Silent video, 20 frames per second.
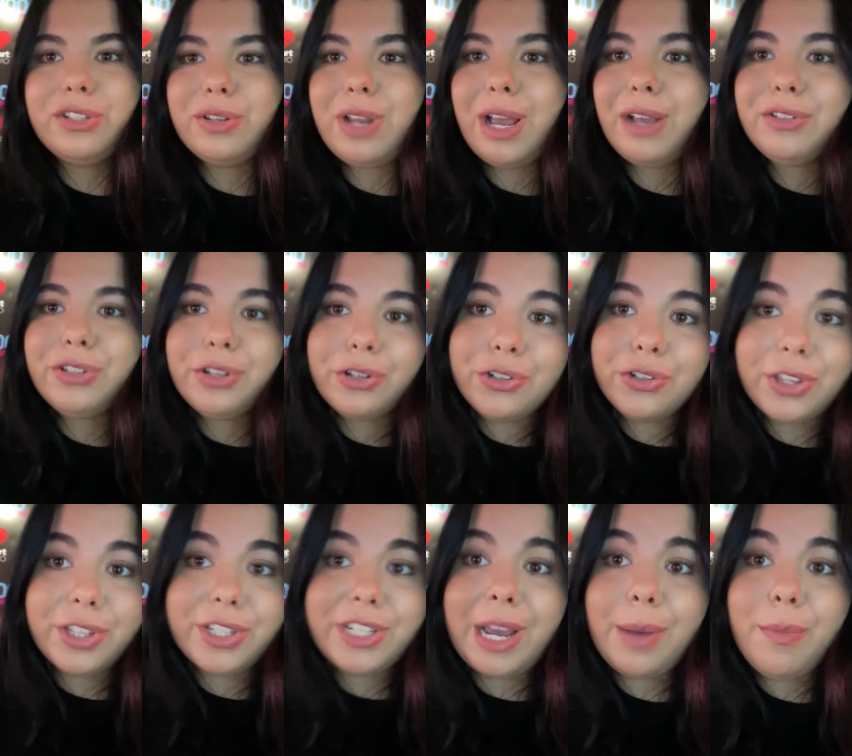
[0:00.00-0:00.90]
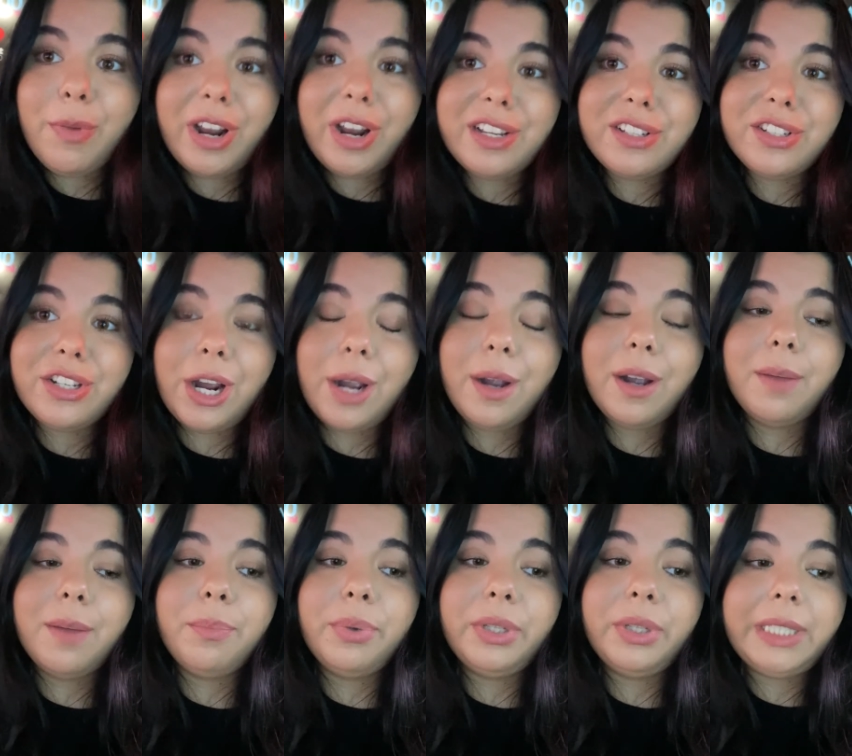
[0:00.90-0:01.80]
now is usually the time when I
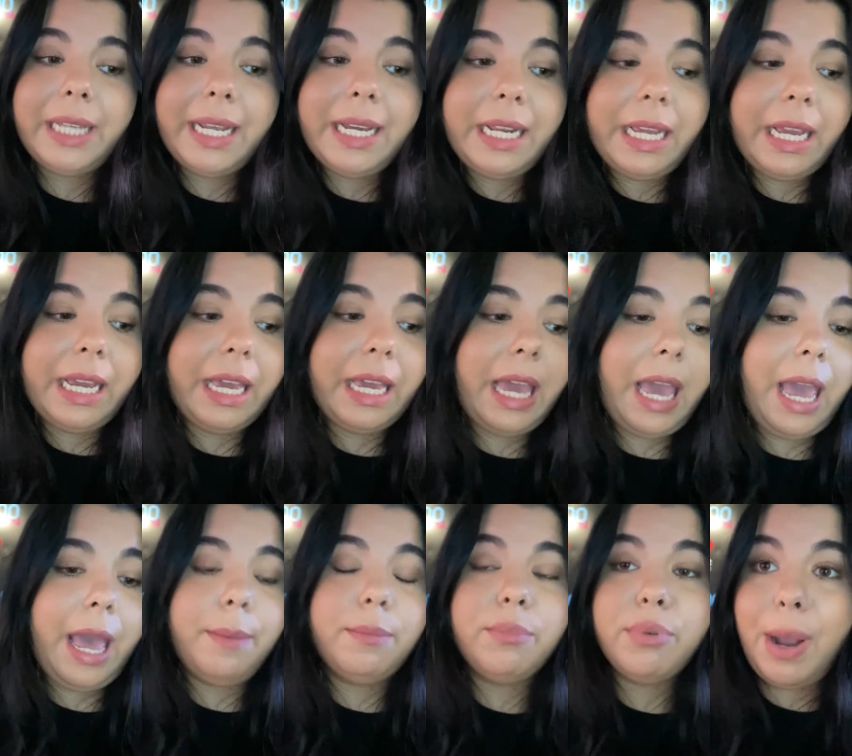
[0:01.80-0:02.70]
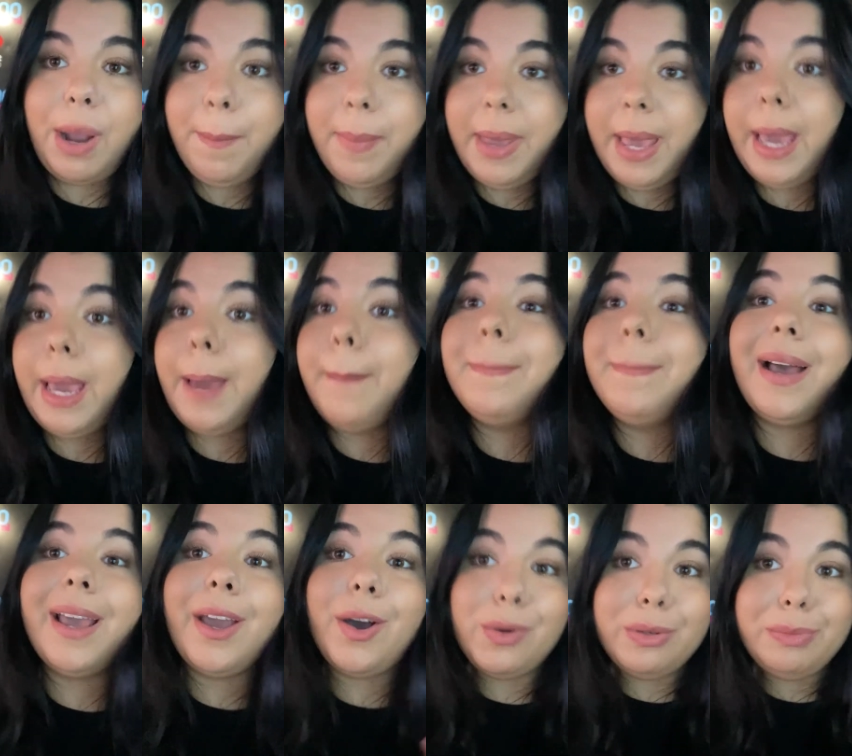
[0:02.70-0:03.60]
start planning and prepping
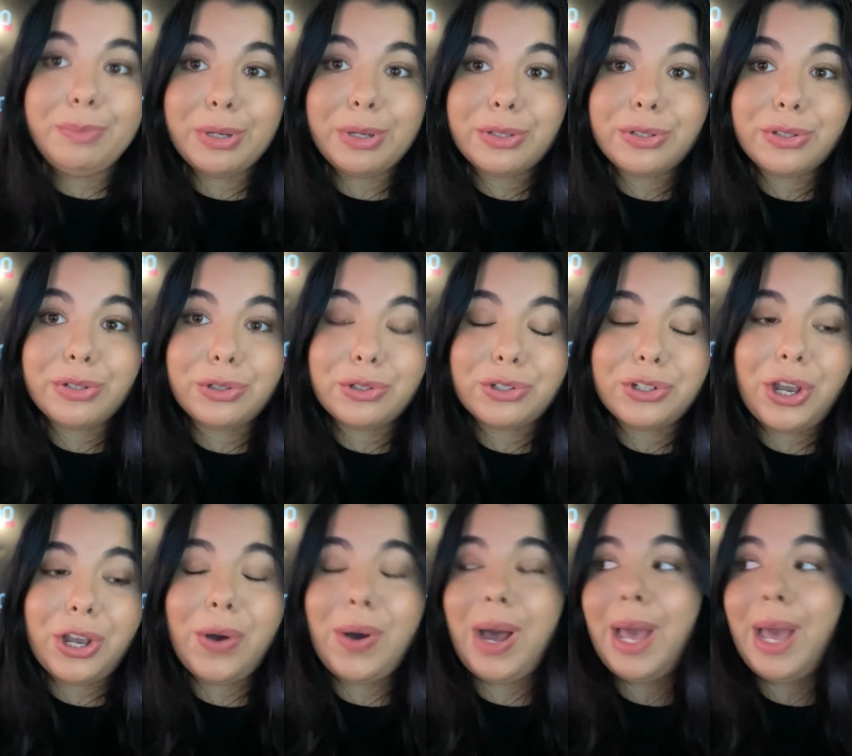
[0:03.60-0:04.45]
my own personal show.